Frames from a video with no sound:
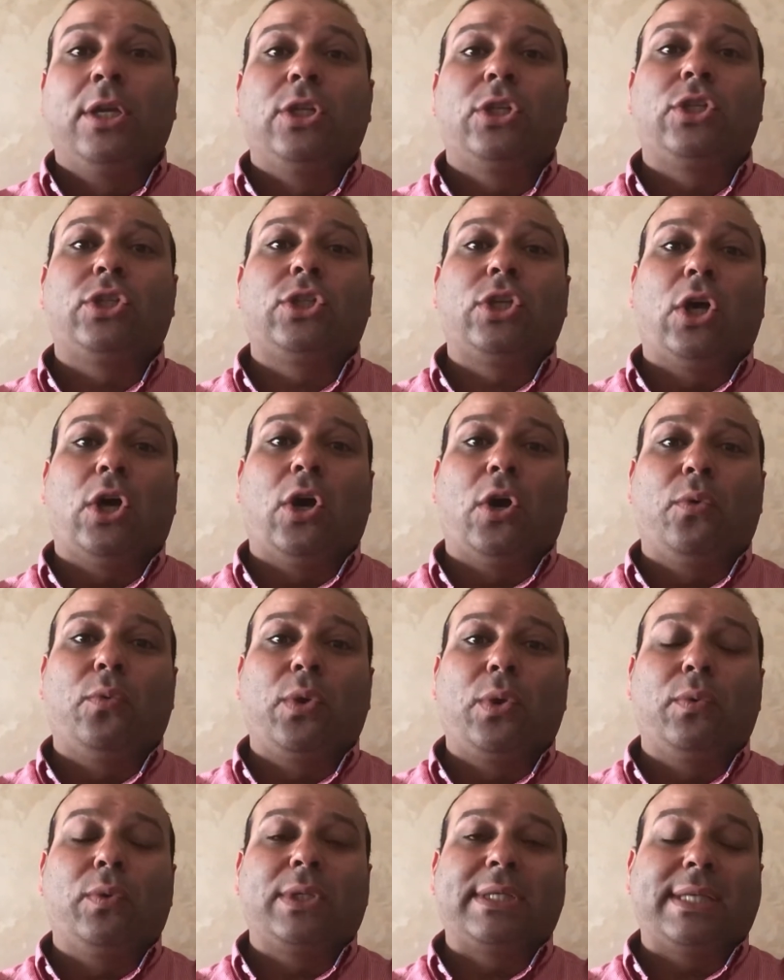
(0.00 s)
So
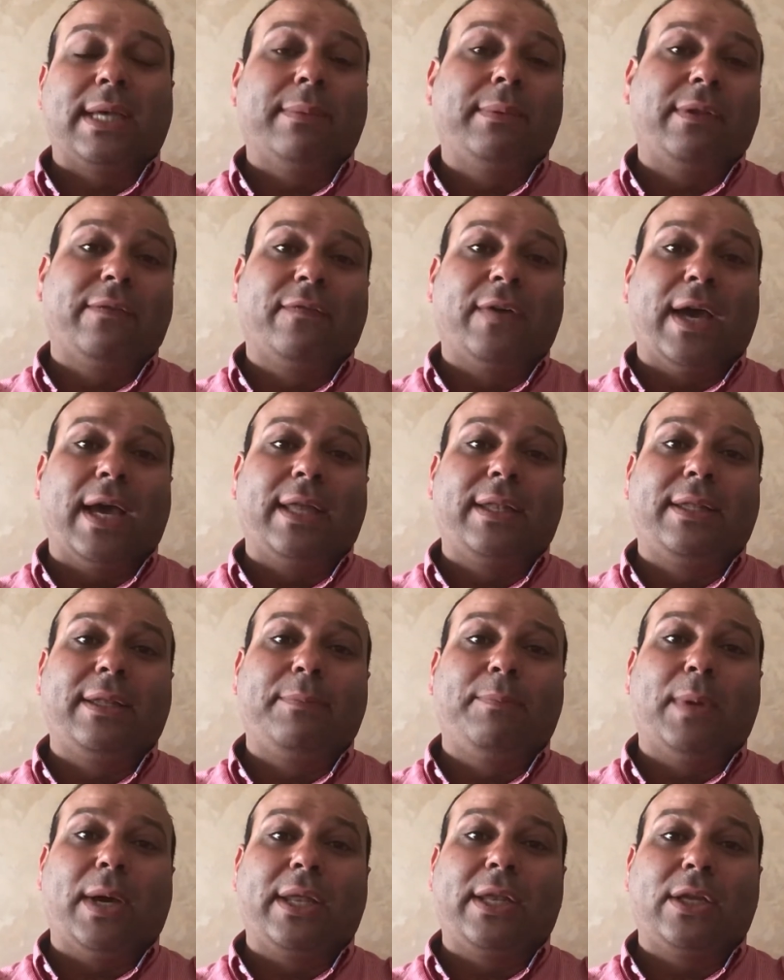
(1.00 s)
we would subdivide the
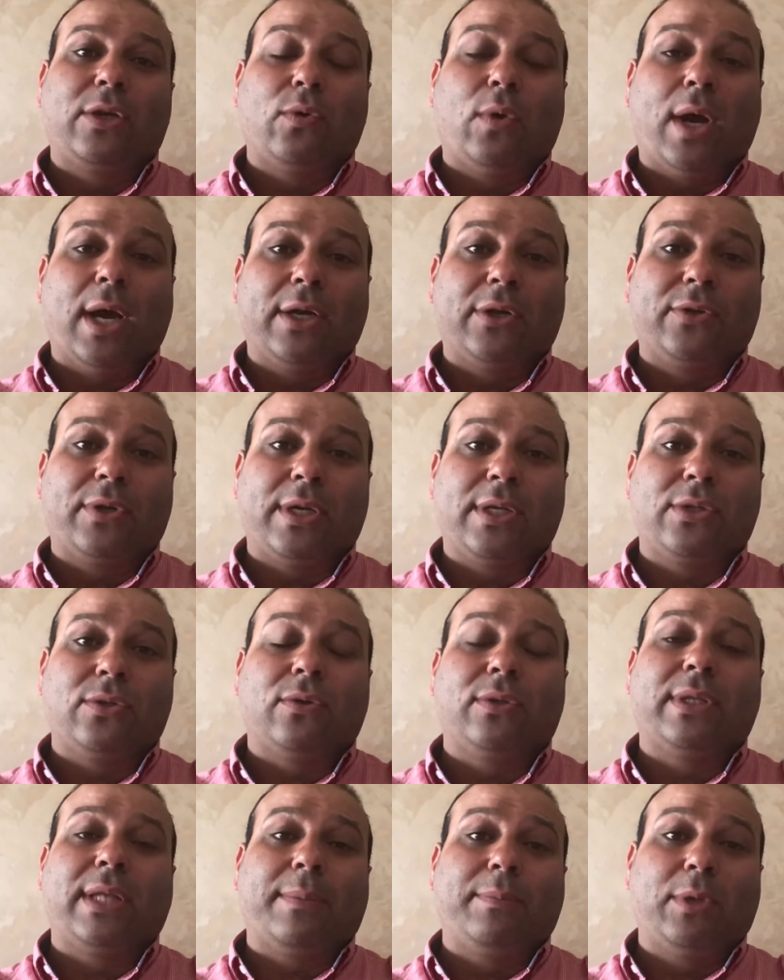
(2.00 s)
body quadrants
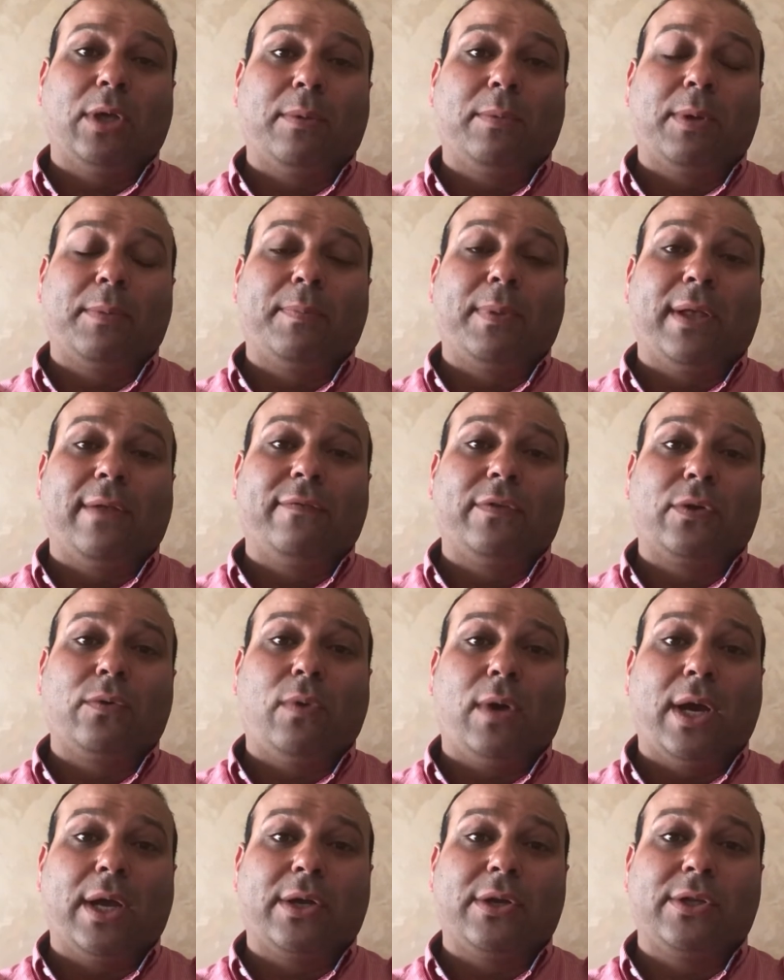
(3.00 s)
or the abdominopelvic
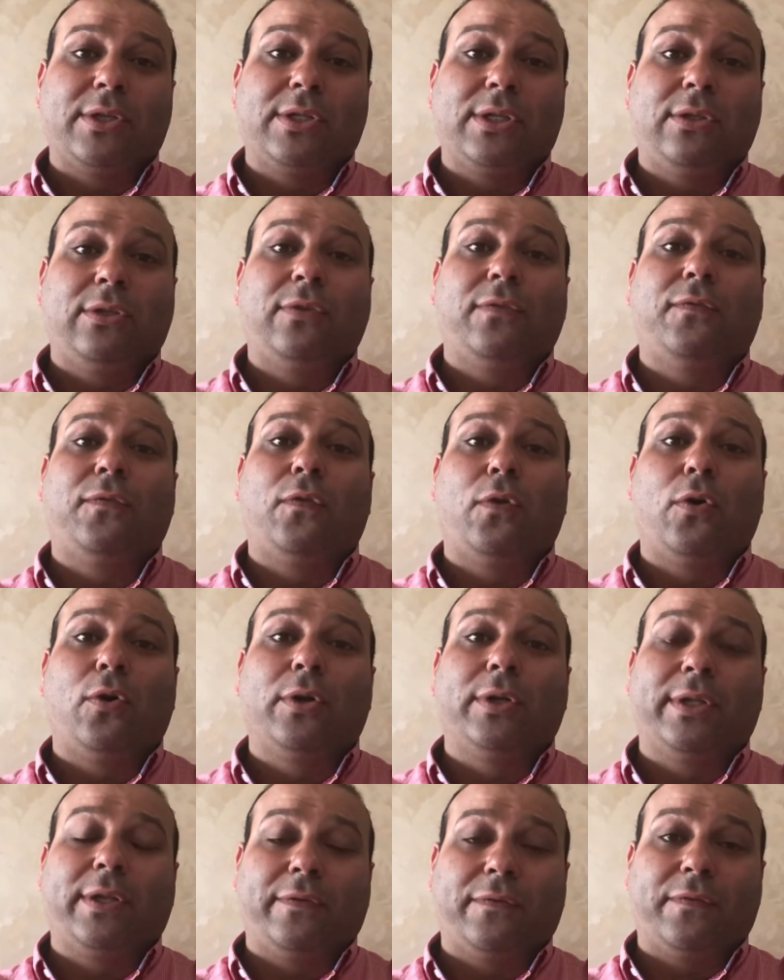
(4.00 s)
quadrants into
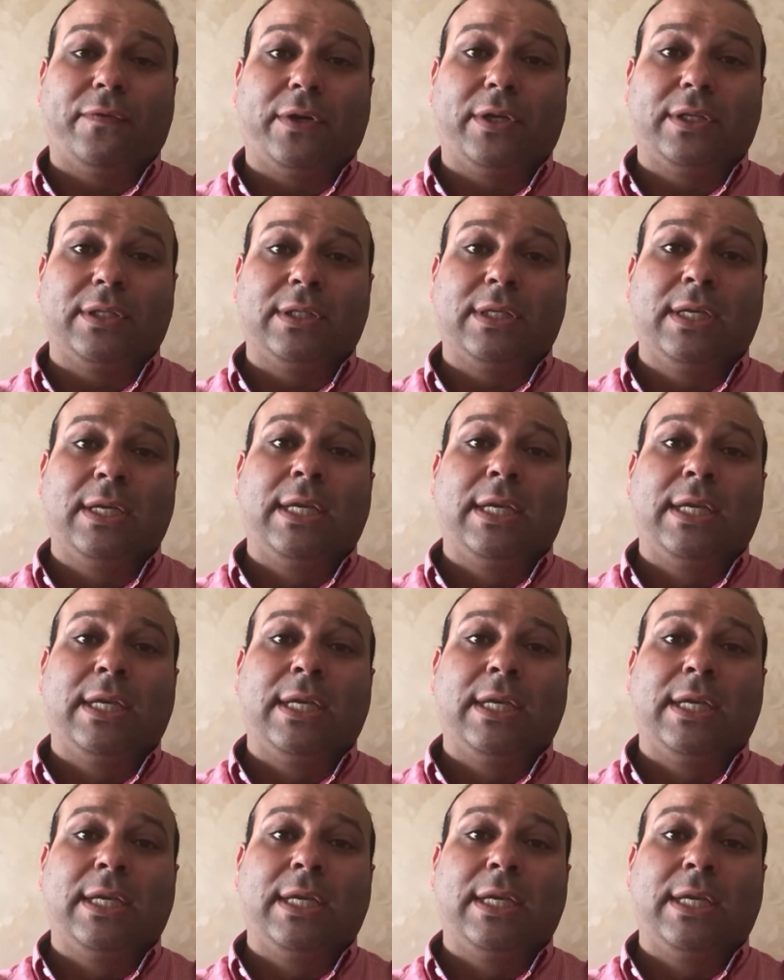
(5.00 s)
4 different